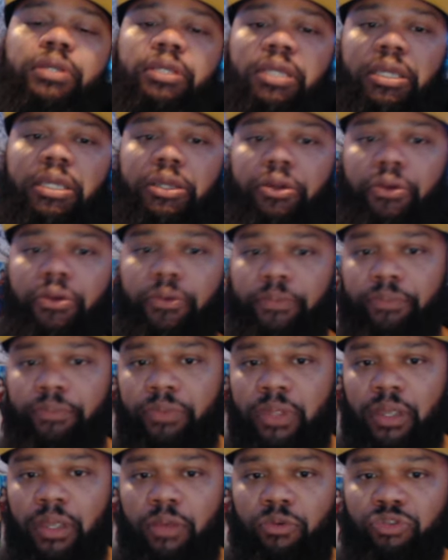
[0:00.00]
year,
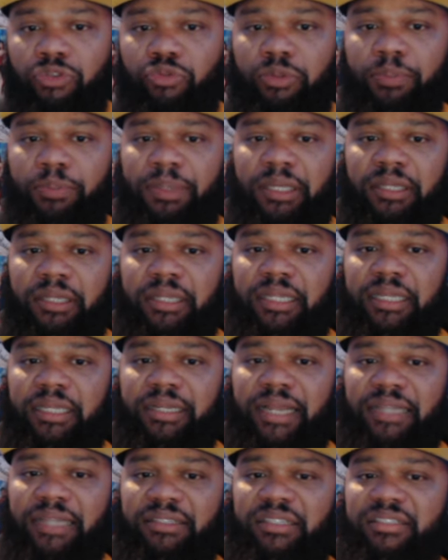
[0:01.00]
which would be the
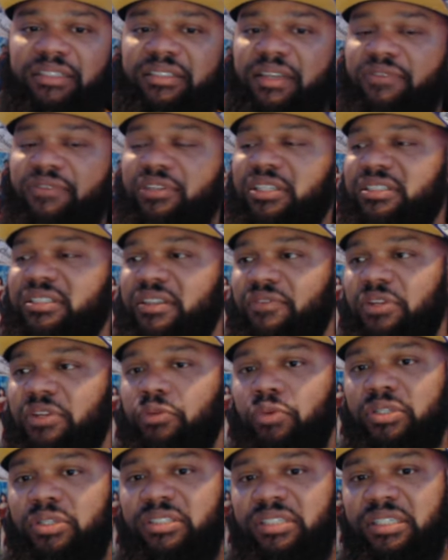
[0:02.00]

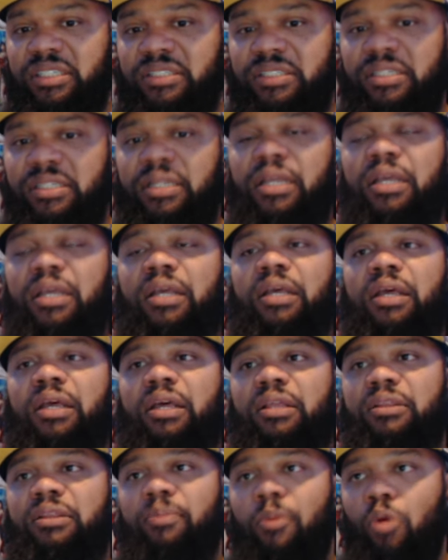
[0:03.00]
1970-71 season,
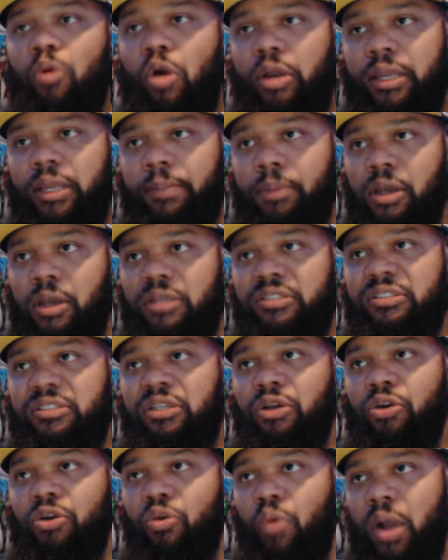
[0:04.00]
the Milwaukee Bucks
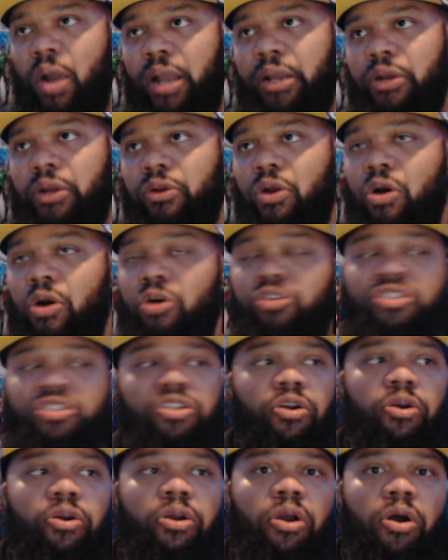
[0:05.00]
acquired
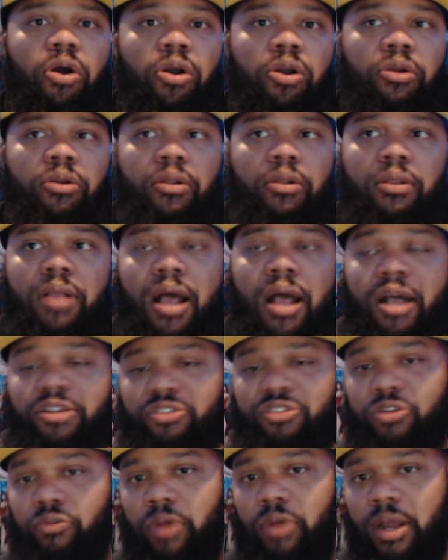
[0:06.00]
All-Star guard
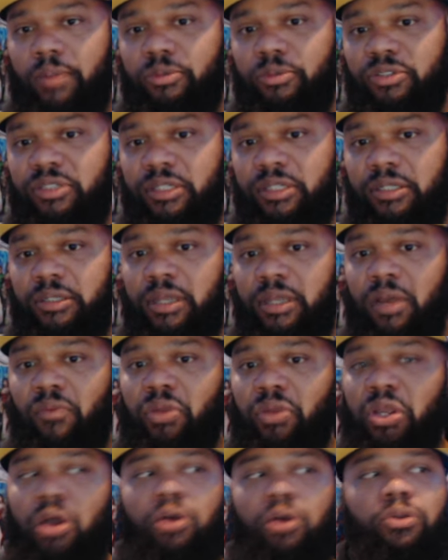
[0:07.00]
Oscar Robertson, and
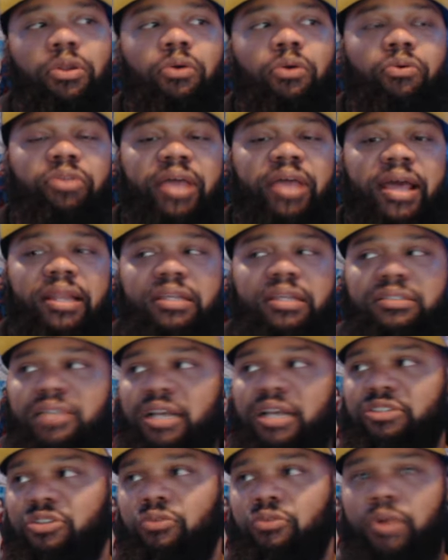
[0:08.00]
we all know who that is.
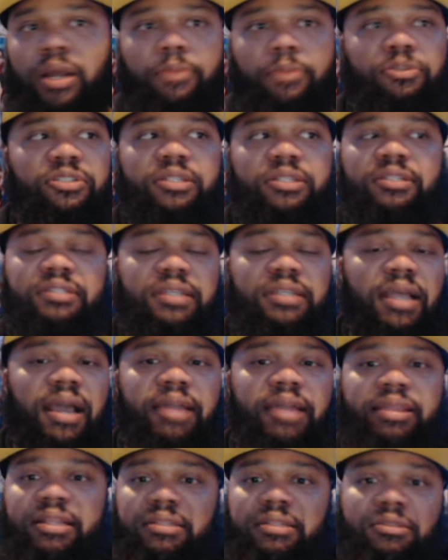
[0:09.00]
Oscar Robertson is a
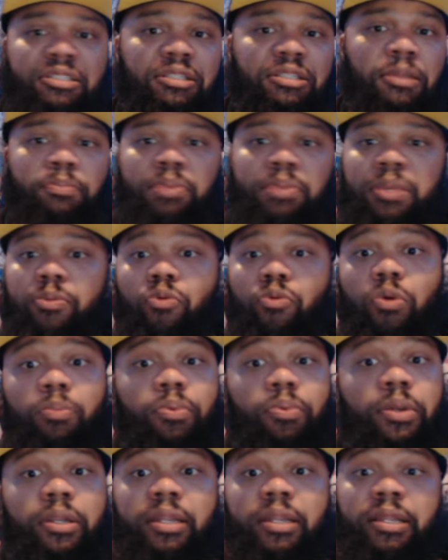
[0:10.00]
guy that some people will
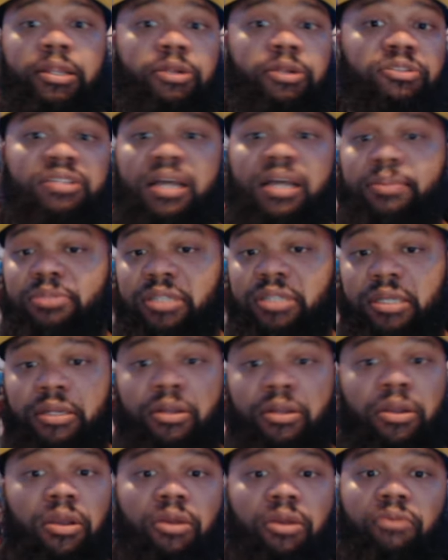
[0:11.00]
put in their top
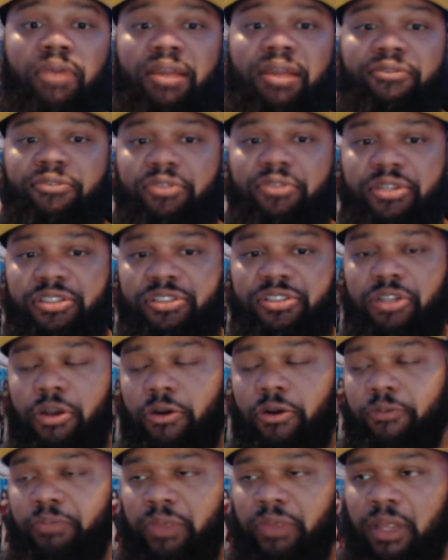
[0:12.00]
10, rightfully
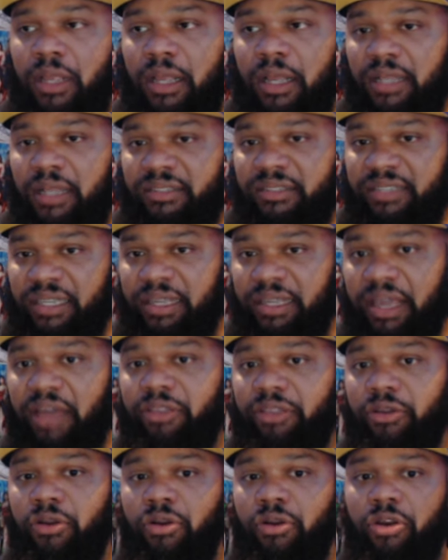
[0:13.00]
so.
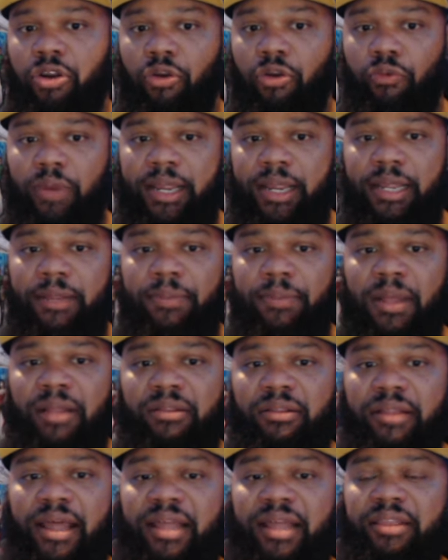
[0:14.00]
Together, Kareem
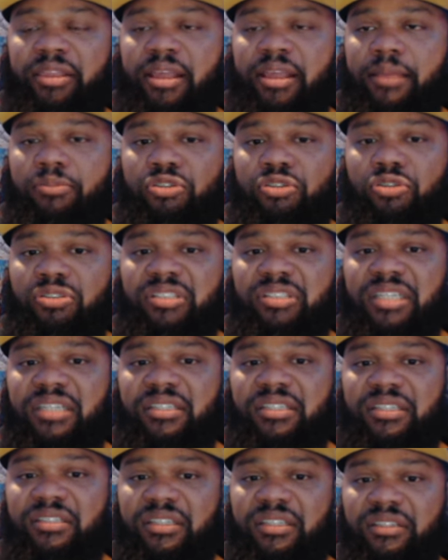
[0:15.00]
led them to
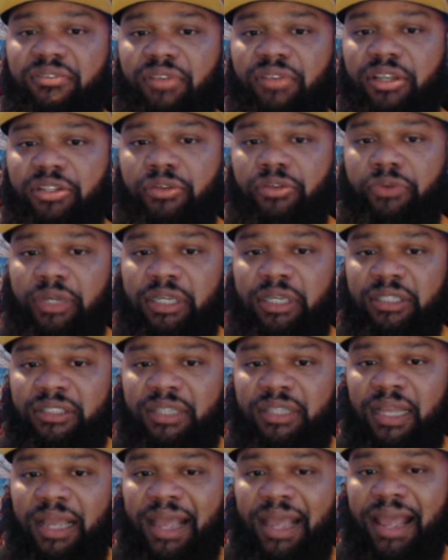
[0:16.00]
66
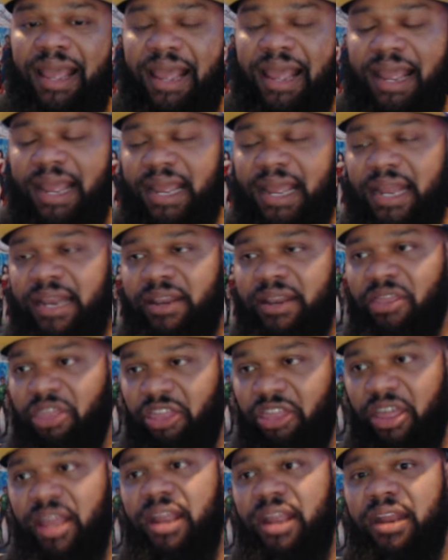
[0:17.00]
victories and
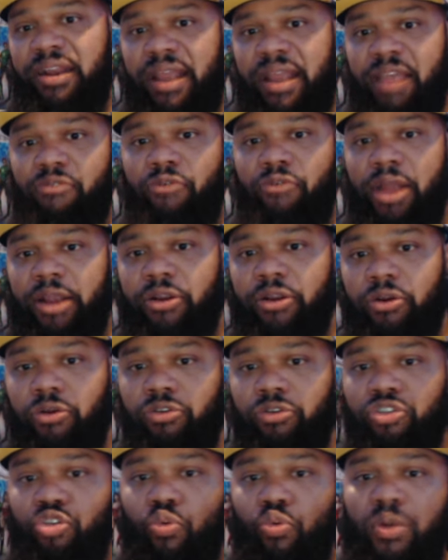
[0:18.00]
then a
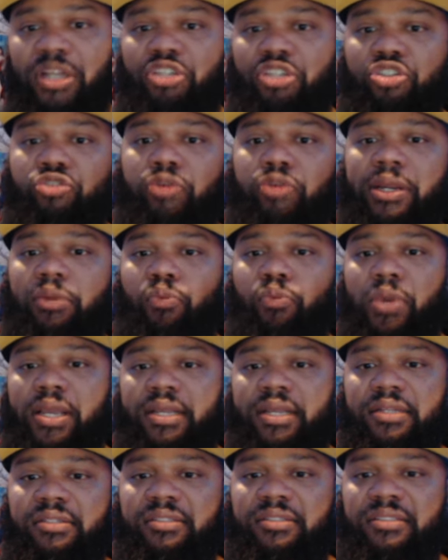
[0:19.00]
record 20 straight
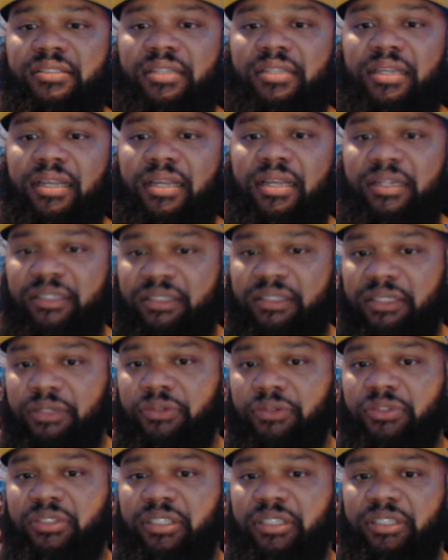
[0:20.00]
wins in a
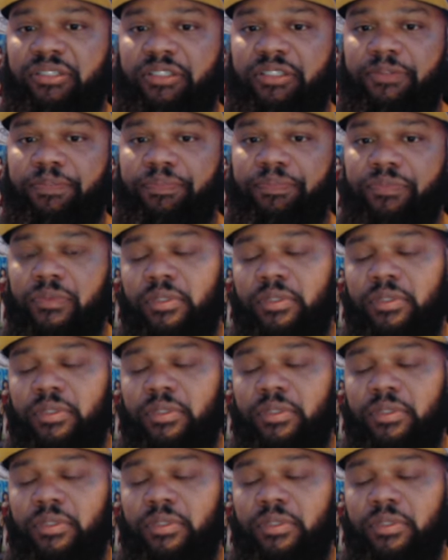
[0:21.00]
single season.